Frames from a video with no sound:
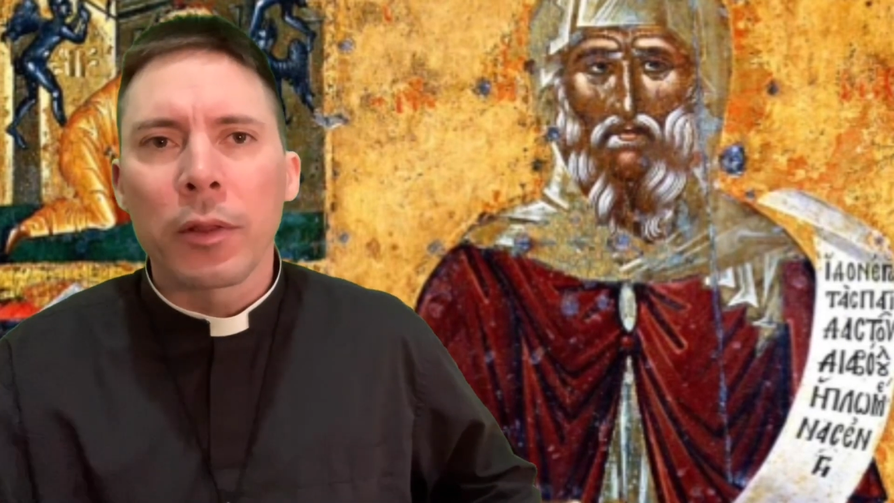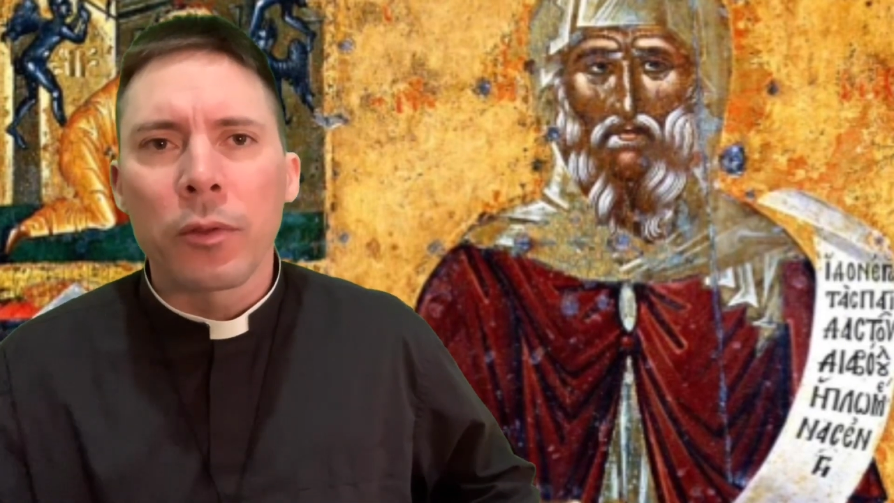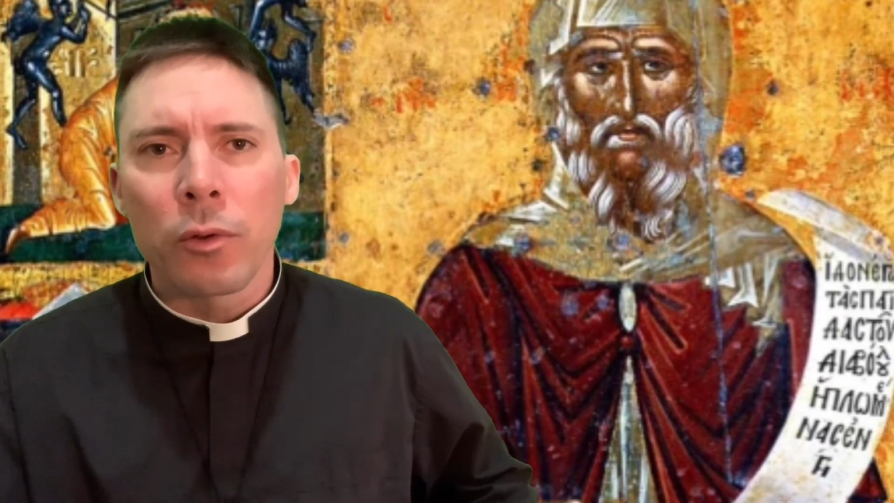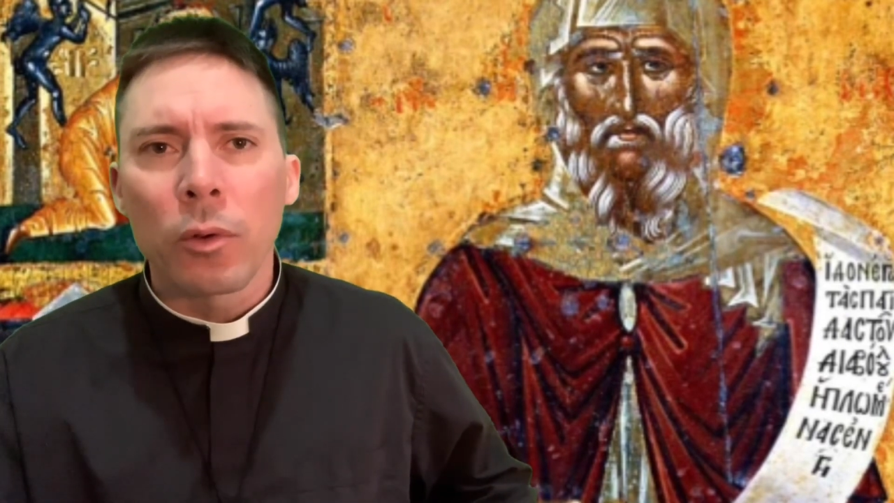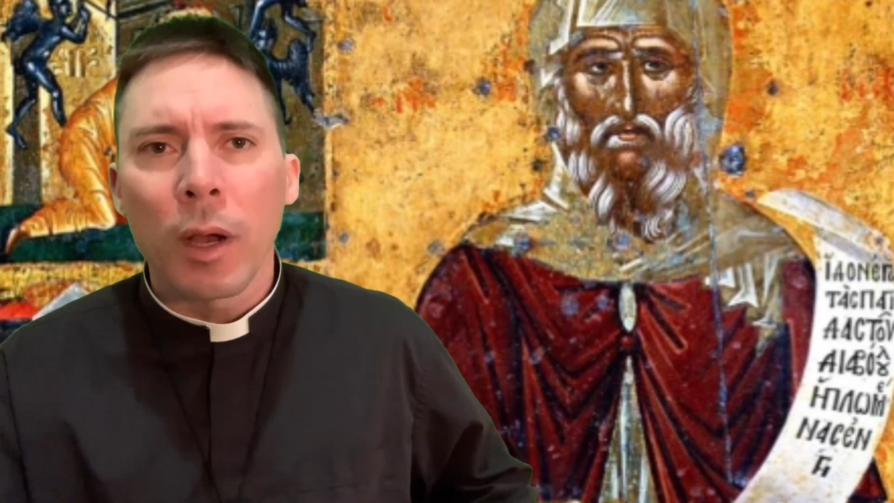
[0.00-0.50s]

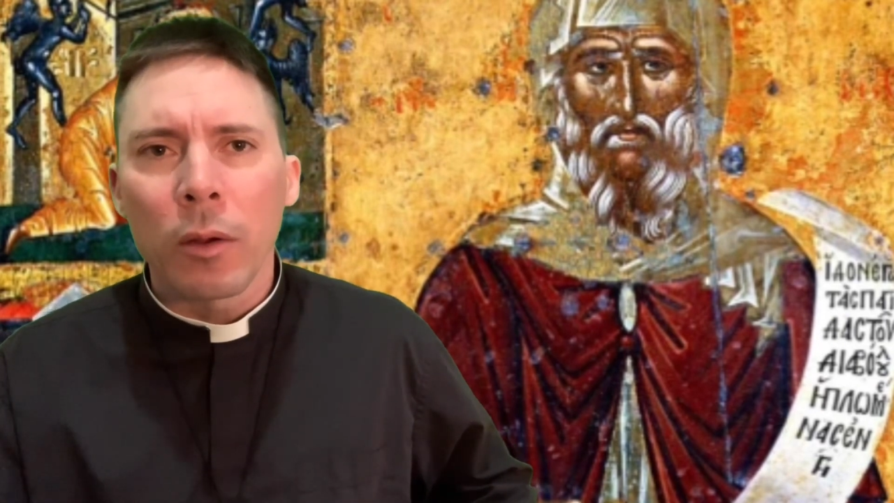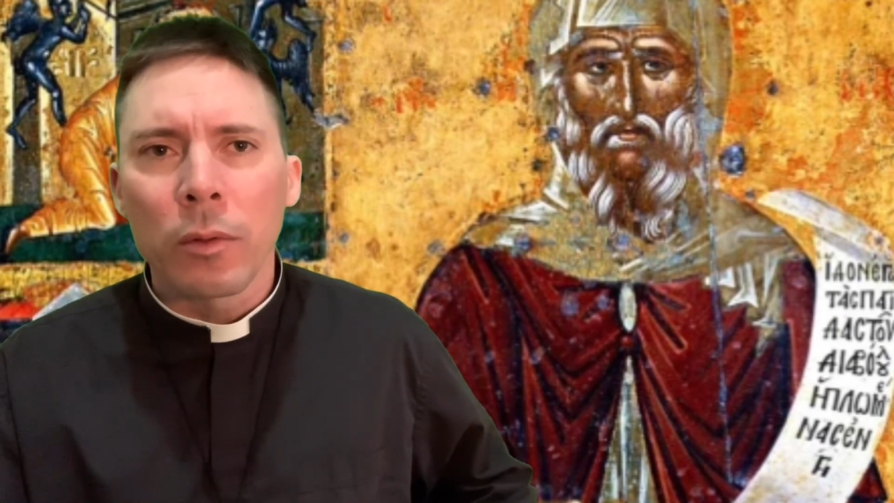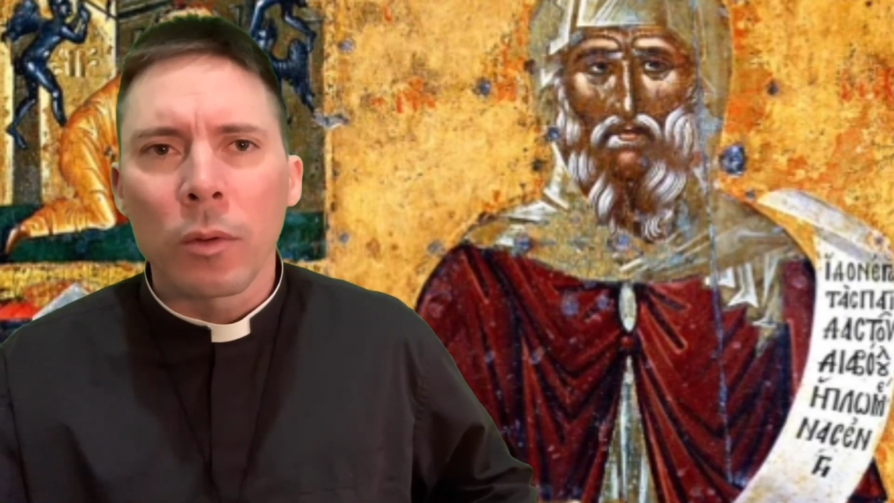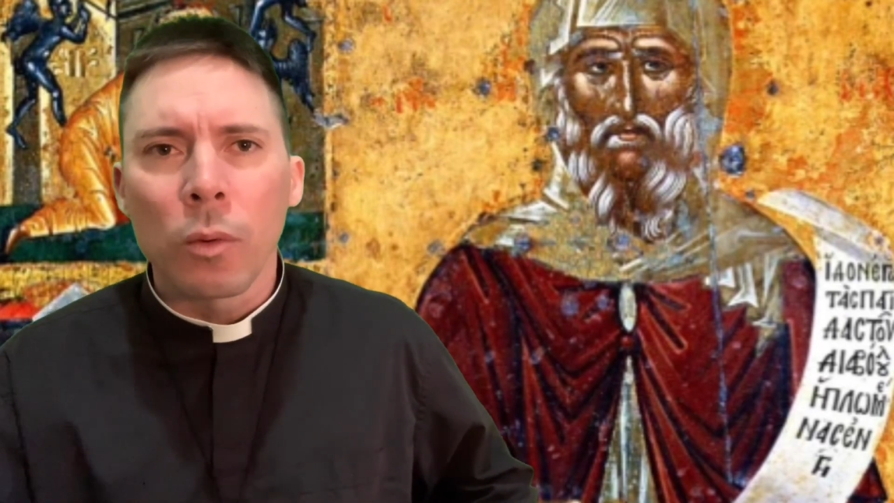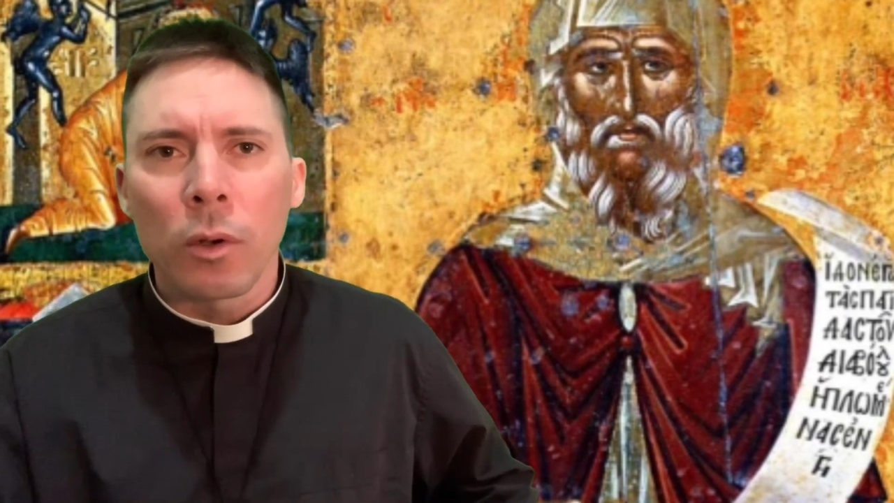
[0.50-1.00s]
throughout the
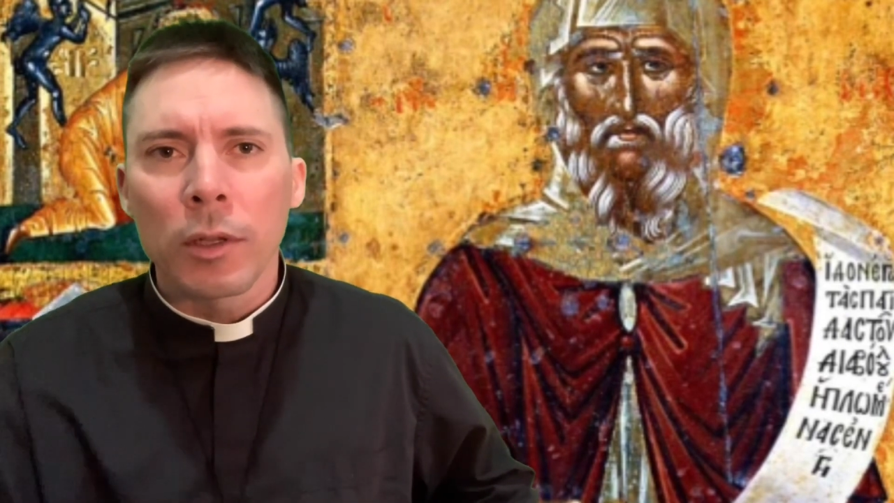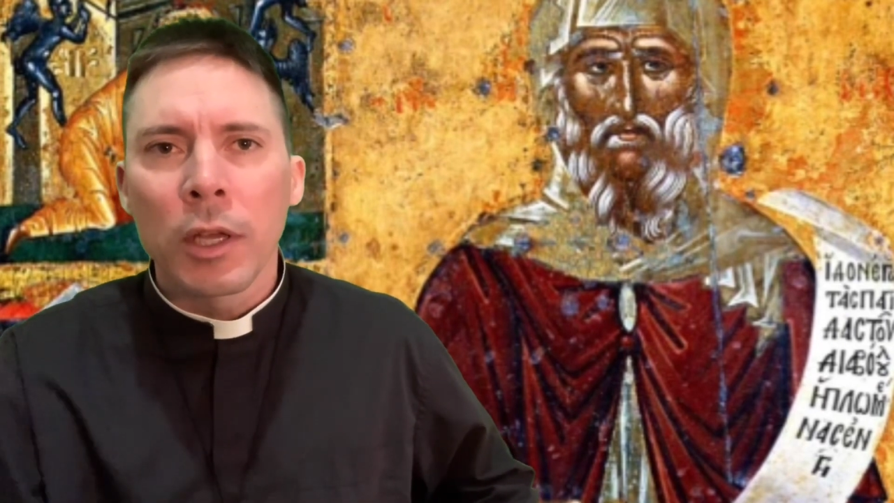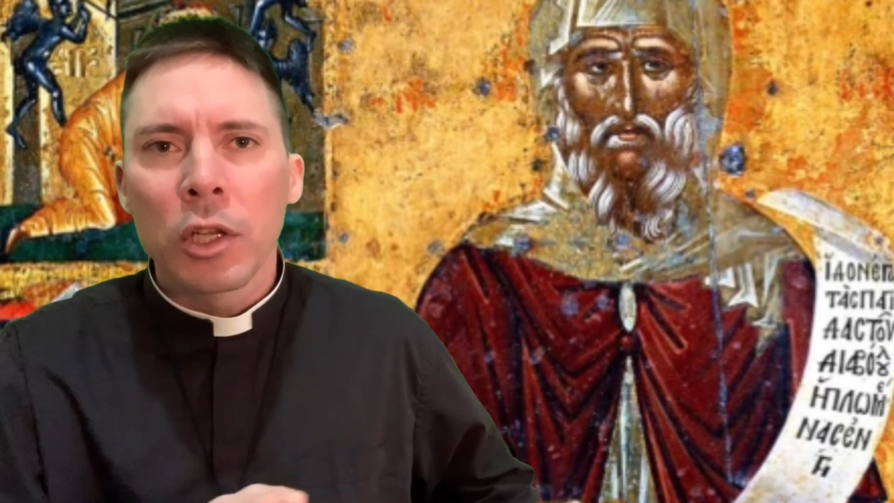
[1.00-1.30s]
world.